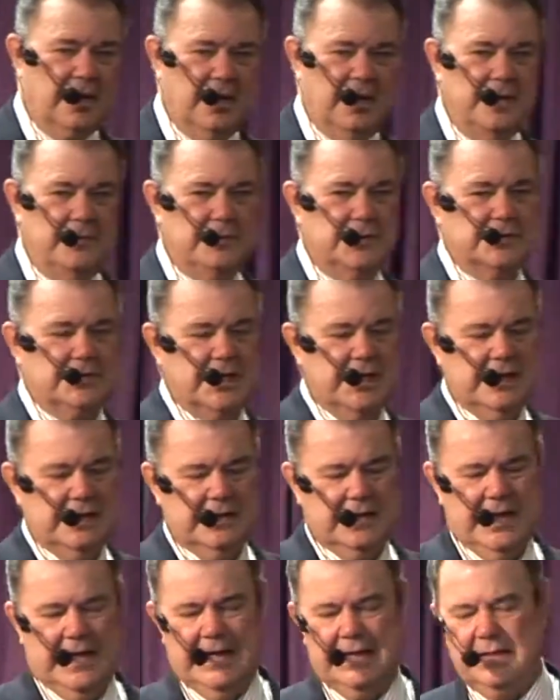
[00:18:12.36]
it was
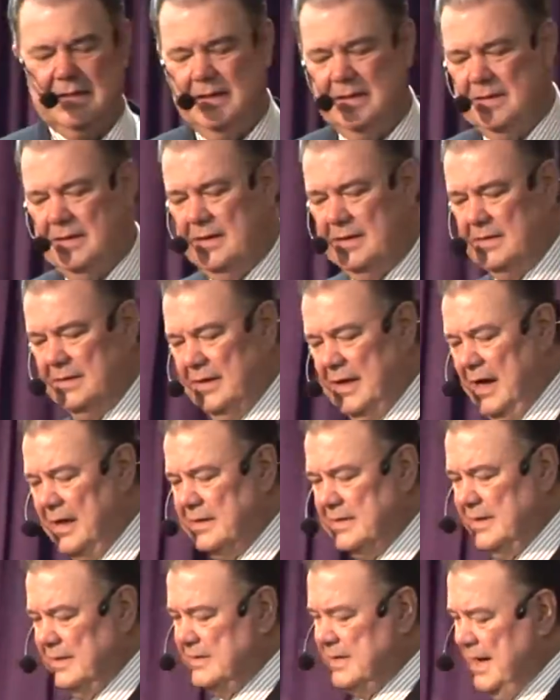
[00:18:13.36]
in that
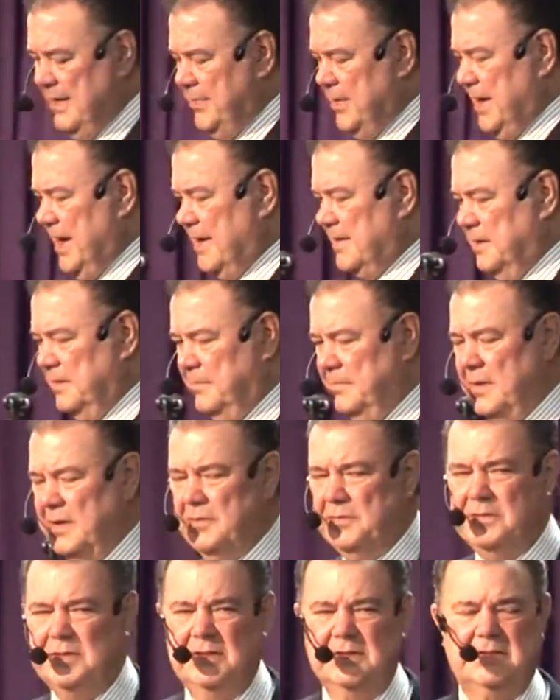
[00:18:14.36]
not the tabernacle of
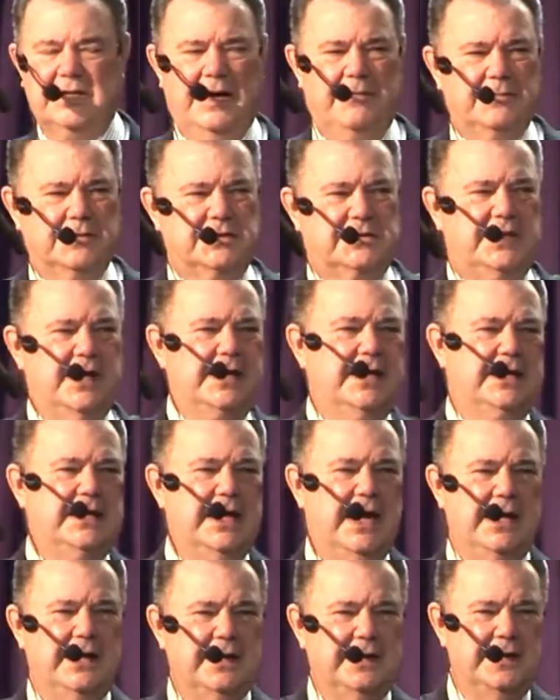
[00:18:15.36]
Moses that was
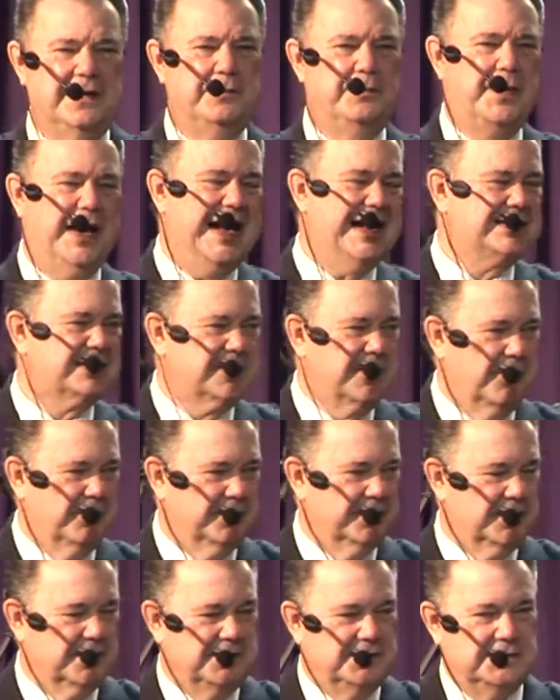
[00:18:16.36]
dedicated in
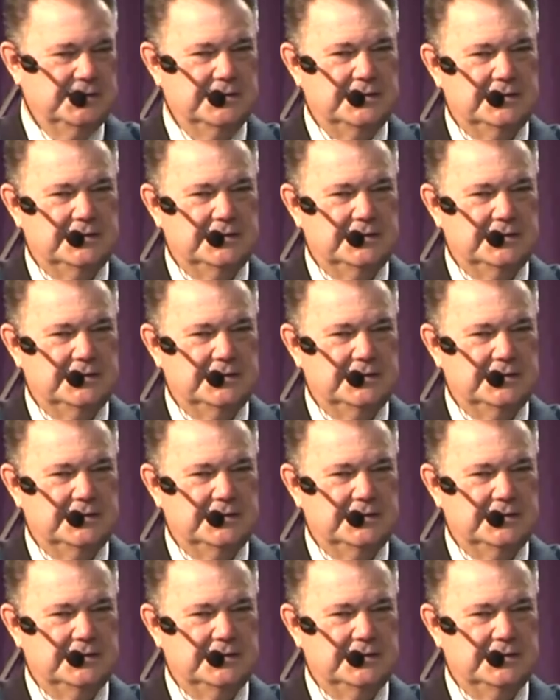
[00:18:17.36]
Passover